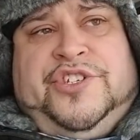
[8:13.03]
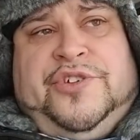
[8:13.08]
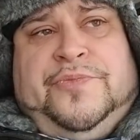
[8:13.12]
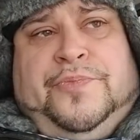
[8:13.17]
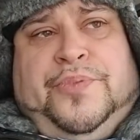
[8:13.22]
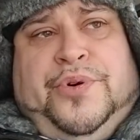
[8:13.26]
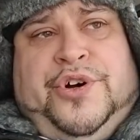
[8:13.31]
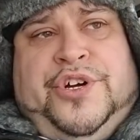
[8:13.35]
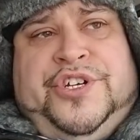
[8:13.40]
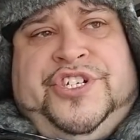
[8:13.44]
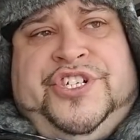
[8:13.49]

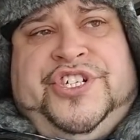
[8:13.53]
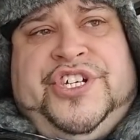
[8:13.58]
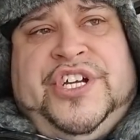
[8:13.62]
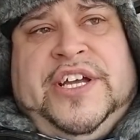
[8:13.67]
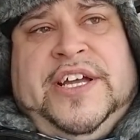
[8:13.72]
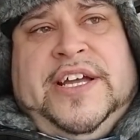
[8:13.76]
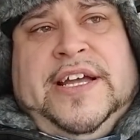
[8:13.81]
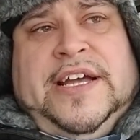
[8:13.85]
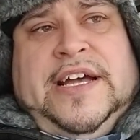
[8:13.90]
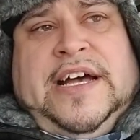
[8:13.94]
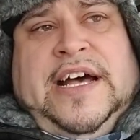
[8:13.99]
push.
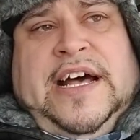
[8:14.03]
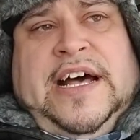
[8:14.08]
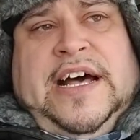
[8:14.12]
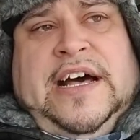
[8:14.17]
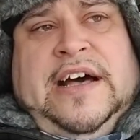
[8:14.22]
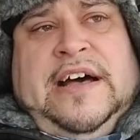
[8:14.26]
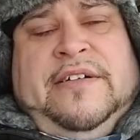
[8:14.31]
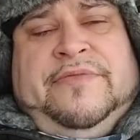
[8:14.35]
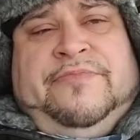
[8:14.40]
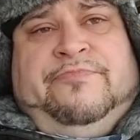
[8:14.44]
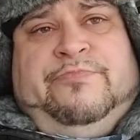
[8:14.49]

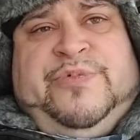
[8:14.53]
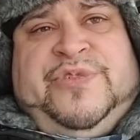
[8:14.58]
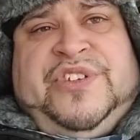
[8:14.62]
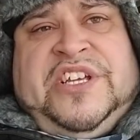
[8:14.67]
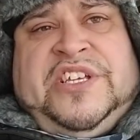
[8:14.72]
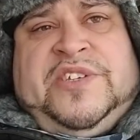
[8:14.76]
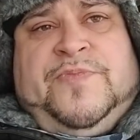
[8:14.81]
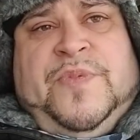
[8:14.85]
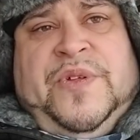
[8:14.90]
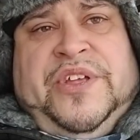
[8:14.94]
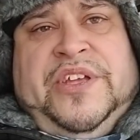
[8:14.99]

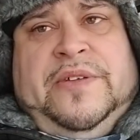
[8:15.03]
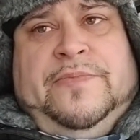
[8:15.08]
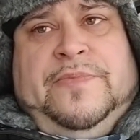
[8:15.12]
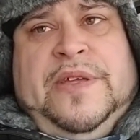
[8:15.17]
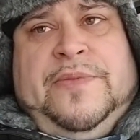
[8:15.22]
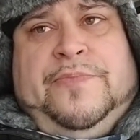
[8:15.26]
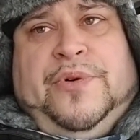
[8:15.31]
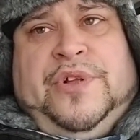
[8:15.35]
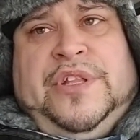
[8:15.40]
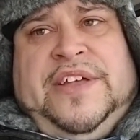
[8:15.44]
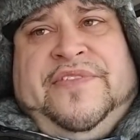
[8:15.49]
6 million
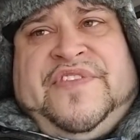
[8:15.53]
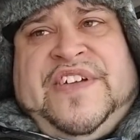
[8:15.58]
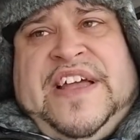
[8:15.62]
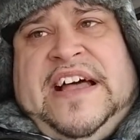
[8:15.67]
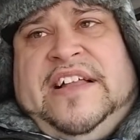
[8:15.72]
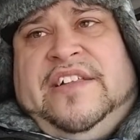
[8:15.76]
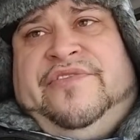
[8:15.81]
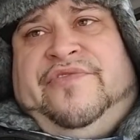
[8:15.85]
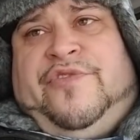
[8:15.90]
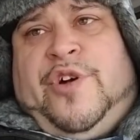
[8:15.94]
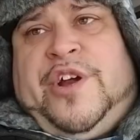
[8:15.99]
people left
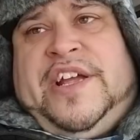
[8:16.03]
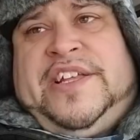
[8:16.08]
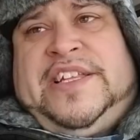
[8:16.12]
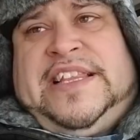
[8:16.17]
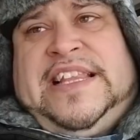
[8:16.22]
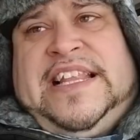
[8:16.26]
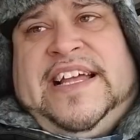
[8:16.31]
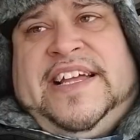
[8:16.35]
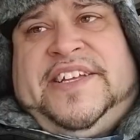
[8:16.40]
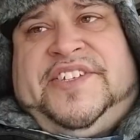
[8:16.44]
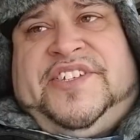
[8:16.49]
California in the
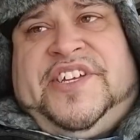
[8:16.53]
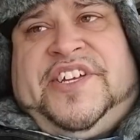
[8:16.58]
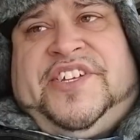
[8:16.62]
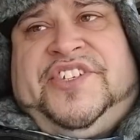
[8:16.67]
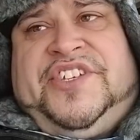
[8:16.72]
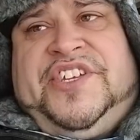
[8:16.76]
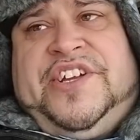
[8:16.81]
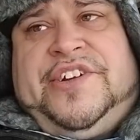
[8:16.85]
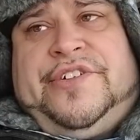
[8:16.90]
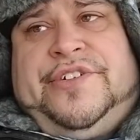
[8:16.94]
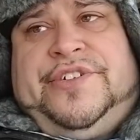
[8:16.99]
last 6
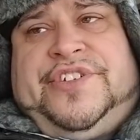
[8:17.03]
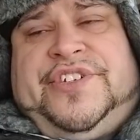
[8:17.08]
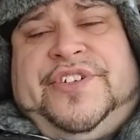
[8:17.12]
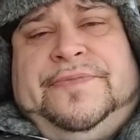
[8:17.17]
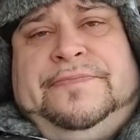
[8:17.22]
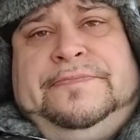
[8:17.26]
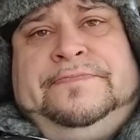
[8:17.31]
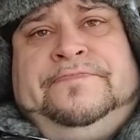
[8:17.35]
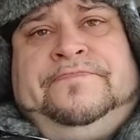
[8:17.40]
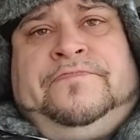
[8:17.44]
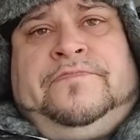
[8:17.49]
years.
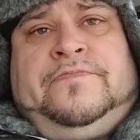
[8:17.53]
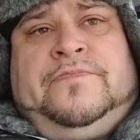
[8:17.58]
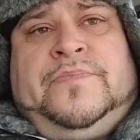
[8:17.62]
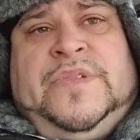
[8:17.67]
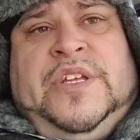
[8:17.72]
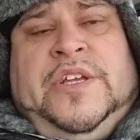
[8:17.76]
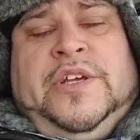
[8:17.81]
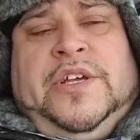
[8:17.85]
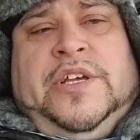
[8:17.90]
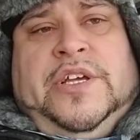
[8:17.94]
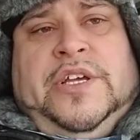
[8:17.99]

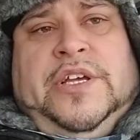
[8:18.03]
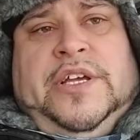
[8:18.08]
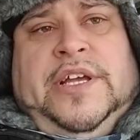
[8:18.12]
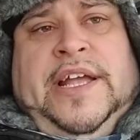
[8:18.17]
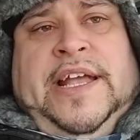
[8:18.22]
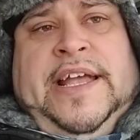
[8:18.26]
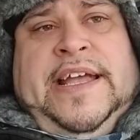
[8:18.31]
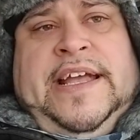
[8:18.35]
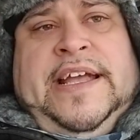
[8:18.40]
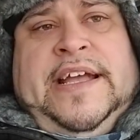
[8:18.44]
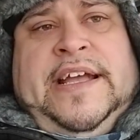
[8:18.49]

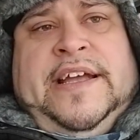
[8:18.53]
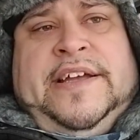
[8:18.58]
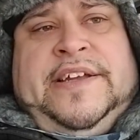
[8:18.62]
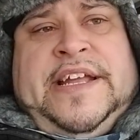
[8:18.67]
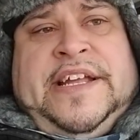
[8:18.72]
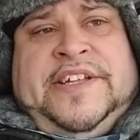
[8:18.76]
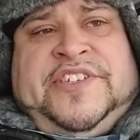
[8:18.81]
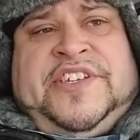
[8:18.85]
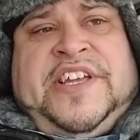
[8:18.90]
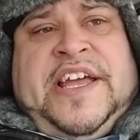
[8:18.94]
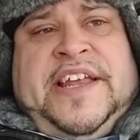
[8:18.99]
And
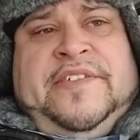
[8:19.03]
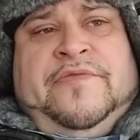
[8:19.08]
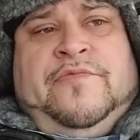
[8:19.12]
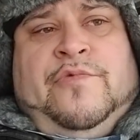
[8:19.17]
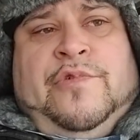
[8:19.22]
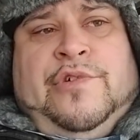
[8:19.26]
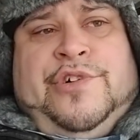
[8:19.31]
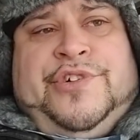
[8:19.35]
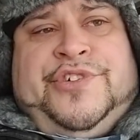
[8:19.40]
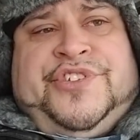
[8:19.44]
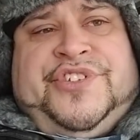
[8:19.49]
it's getting
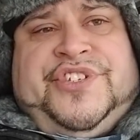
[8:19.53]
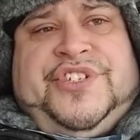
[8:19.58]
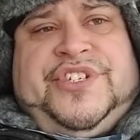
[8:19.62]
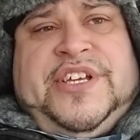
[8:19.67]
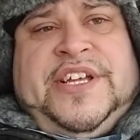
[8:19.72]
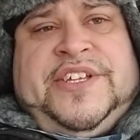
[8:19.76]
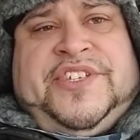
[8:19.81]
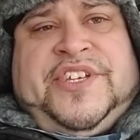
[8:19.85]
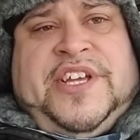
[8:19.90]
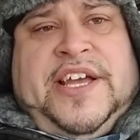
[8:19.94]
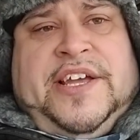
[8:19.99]
worse.
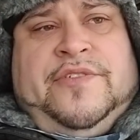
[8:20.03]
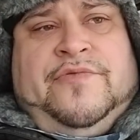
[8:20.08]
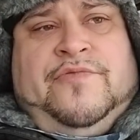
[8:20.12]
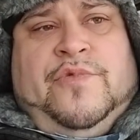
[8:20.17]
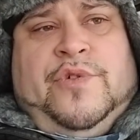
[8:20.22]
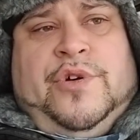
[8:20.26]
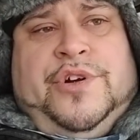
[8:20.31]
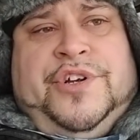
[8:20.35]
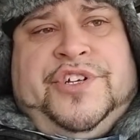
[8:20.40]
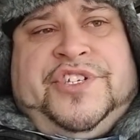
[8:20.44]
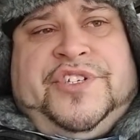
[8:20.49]
It's getting
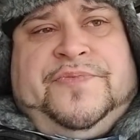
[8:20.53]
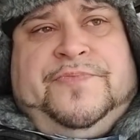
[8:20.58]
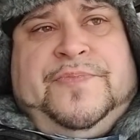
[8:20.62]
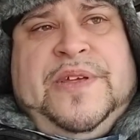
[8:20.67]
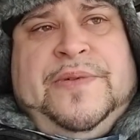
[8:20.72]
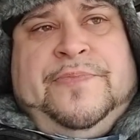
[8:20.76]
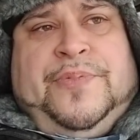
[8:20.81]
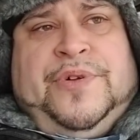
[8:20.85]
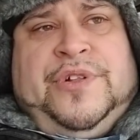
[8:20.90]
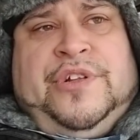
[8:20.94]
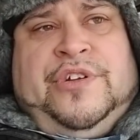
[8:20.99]
worse.
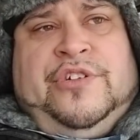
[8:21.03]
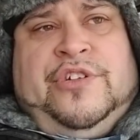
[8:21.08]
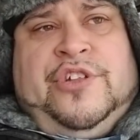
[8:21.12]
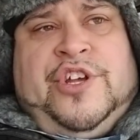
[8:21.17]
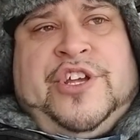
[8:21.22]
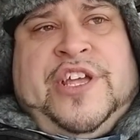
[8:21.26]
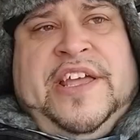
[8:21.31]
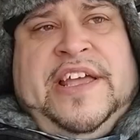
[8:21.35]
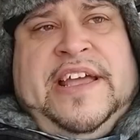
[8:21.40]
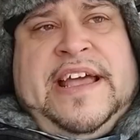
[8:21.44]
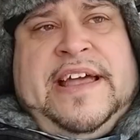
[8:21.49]
People are
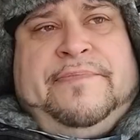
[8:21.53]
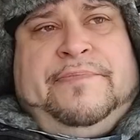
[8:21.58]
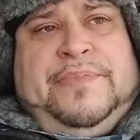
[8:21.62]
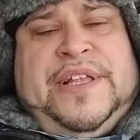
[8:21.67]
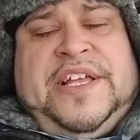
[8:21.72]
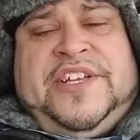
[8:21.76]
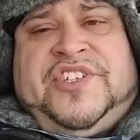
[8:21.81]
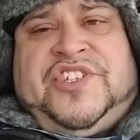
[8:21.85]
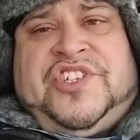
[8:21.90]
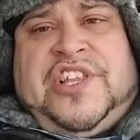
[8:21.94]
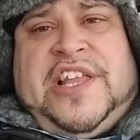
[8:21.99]
looking at
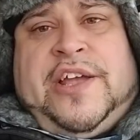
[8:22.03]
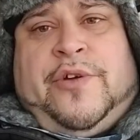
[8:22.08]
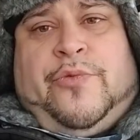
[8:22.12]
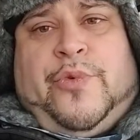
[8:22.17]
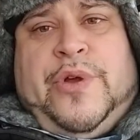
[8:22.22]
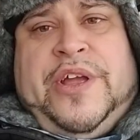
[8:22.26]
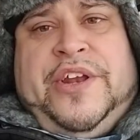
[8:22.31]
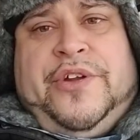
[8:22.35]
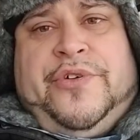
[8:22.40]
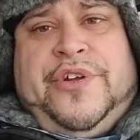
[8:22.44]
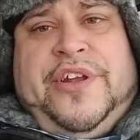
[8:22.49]
places like
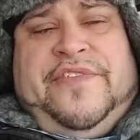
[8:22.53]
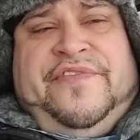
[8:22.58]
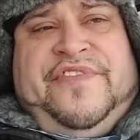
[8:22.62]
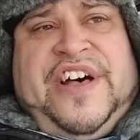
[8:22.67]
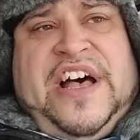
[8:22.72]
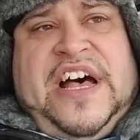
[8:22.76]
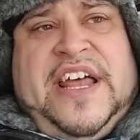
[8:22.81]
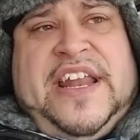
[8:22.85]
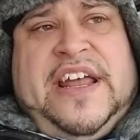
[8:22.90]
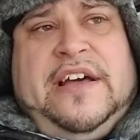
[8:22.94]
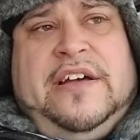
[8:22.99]
Reno,
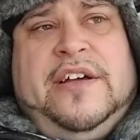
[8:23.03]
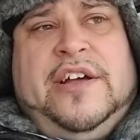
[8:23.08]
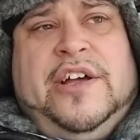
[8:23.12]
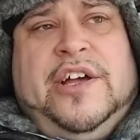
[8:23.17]
Nevada,